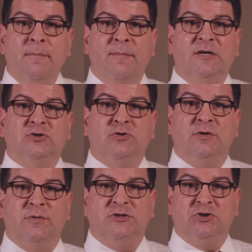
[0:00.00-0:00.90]
make sure
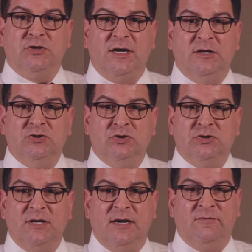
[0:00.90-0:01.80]
to
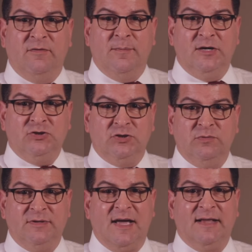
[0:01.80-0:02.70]
exchange information
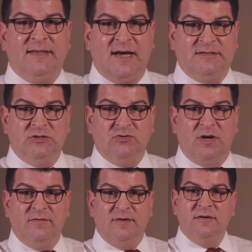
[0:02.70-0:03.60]
with that taxi
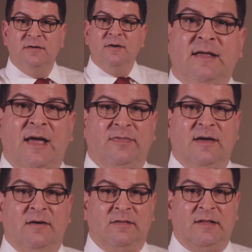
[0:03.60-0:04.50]
driver. Get their